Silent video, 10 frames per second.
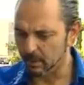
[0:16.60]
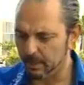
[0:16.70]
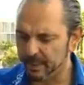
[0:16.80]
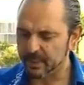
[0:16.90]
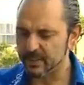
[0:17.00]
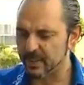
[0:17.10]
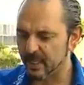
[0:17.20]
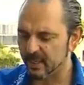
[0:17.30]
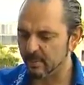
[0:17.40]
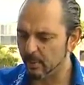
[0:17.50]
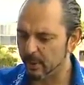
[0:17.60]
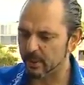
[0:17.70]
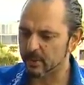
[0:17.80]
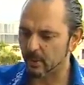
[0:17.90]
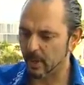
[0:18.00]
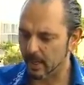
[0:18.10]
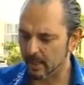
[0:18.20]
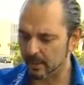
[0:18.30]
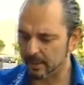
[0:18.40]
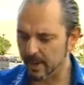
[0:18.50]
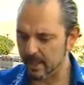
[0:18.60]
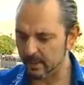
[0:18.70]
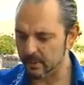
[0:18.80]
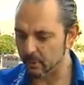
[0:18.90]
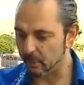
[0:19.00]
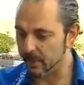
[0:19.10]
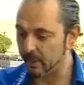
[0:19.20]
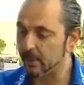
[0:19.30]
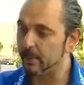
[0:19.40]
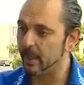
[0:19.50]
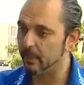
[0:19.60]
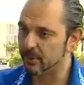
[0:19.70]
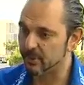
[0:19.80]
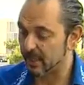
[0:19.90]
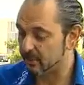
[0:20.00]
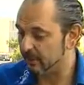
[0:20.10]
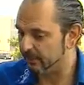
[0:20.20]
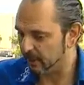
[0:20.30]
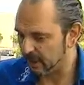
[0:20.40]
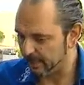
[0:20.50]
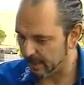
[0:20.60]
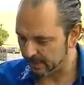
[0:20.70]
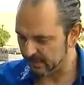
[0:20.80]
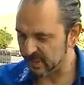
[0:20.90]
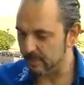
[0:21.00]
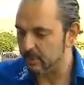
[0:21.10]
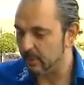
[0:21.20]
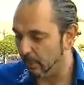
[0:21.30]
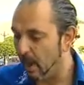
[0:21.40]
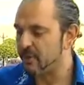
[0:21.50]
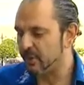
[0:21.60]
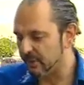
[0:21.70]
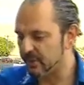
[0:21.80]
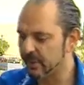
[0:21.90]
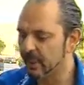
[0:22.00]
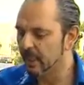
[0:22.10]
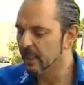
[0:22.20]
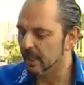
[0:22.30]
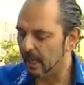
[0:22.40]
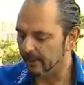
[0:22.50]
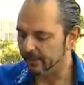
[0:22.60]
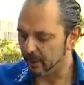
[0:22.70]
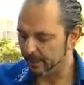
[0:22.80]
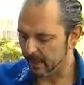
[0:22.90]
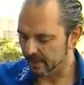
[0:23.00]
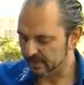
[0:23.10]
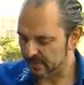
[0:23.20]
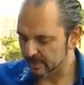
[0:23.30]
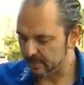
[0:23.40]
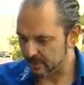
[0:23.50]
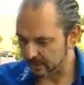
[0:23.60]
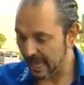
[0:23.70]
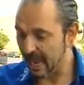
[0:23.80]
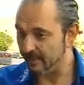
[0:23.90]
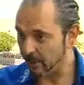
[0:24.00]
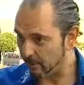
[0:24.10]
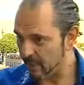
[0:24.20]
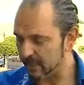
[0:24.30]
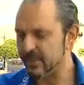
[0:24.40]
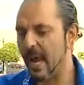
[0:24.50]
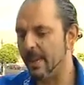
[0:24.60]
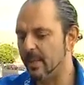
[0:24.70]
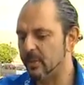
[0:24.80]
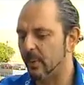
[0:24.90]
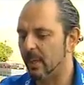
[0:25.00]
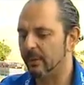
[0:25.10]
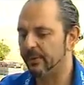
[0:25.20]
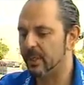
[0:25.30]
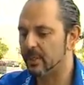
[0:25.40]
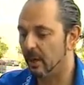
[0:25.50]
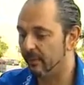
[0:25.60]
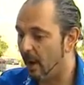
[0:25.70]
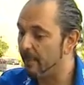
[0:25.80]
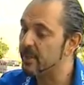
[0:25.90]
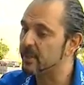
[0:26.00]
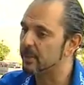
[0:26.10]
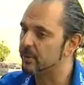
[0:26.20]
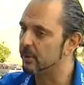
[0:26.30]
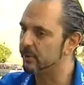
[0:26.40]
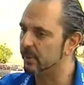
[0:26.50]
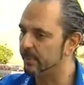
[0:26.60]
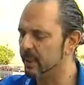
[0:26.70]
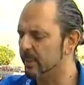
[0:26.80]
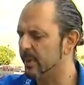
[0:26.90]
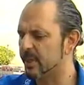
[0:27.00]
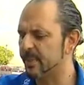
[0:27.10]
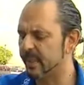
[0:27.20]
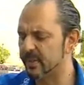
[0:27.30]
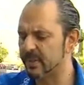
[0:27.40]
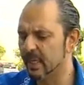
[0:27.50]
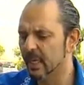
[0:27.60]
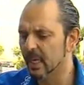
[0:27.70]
Well, because they've been working so hard in creating this European Union, which is actually falling apart at the seams. We were watching this fall apart at the seams live and in real time, and this is one of the things of obvious concern to the Bilderbergers, because